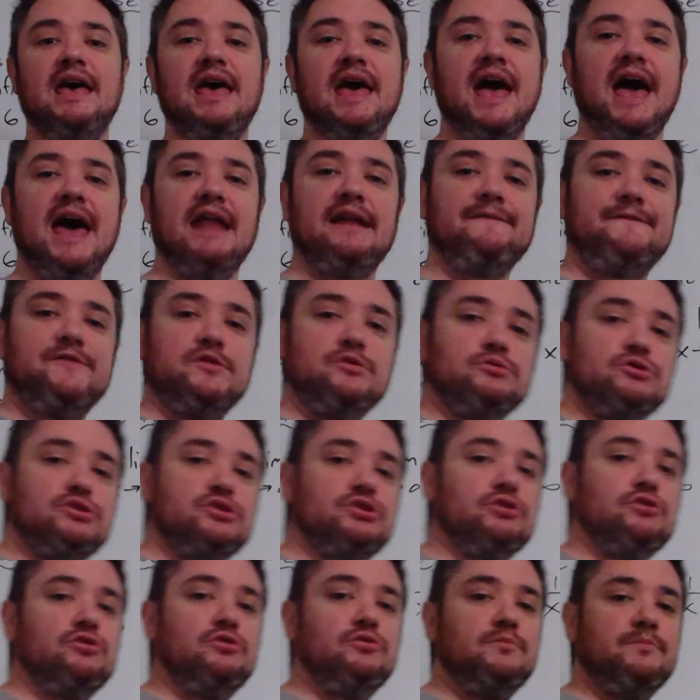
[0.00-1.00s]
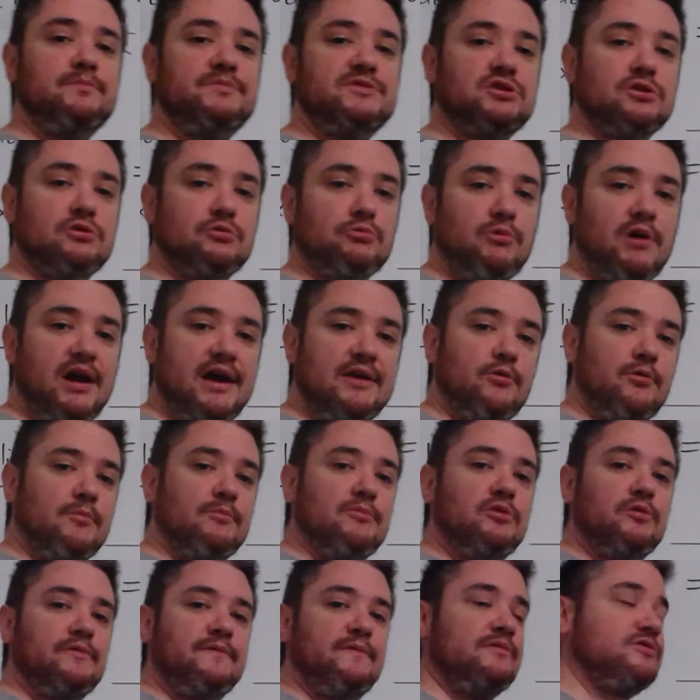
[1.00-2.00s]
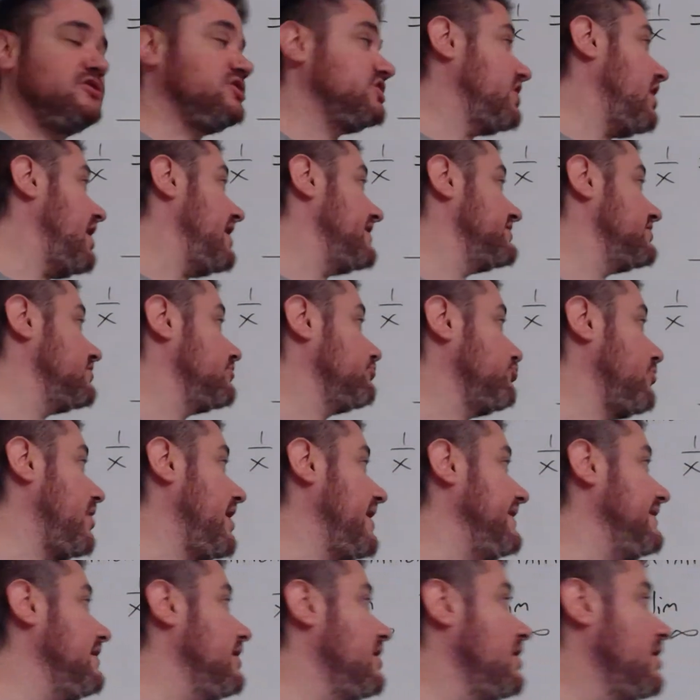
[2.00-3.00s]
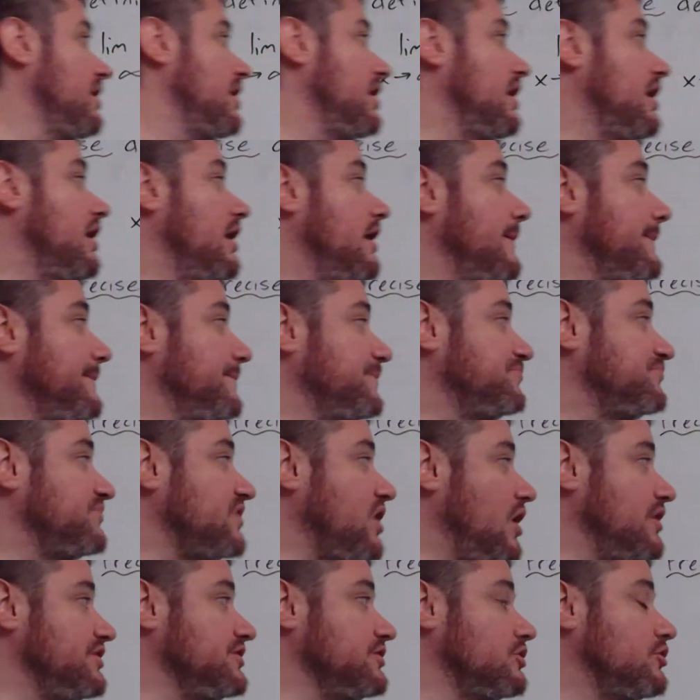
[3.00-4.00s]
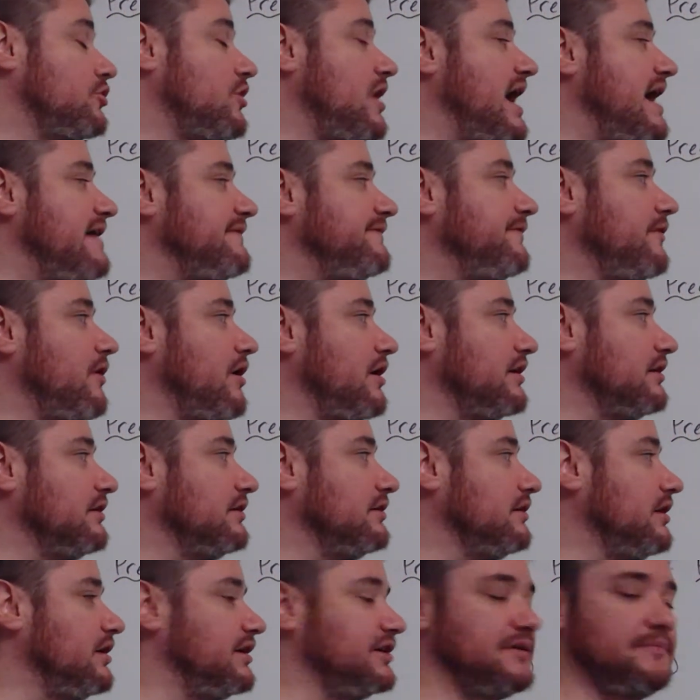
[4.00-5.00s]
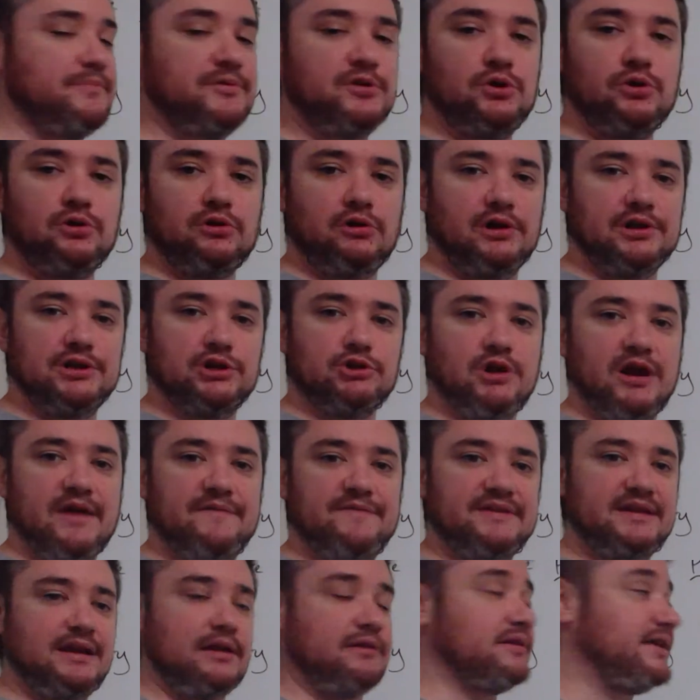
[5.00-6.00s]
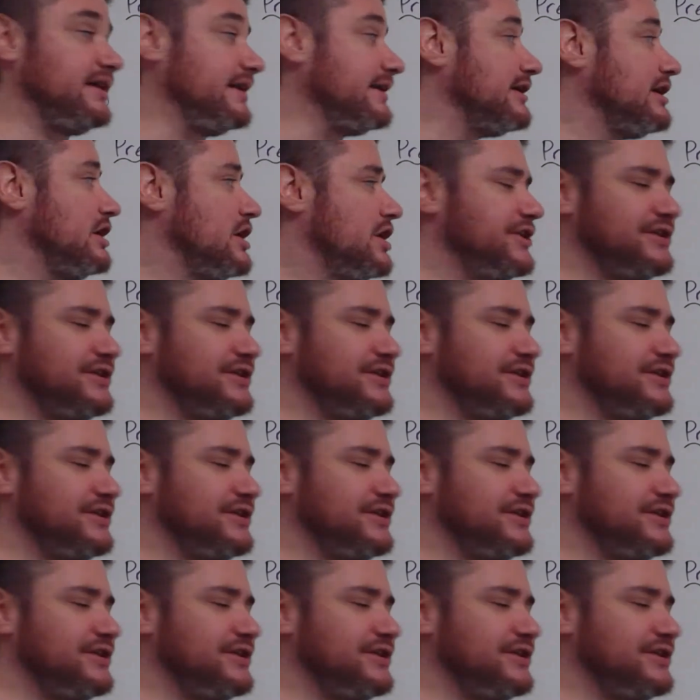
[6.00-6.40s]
And if you zoom to the right or slide to the right on your graph, on a computer, on your graphing calculator,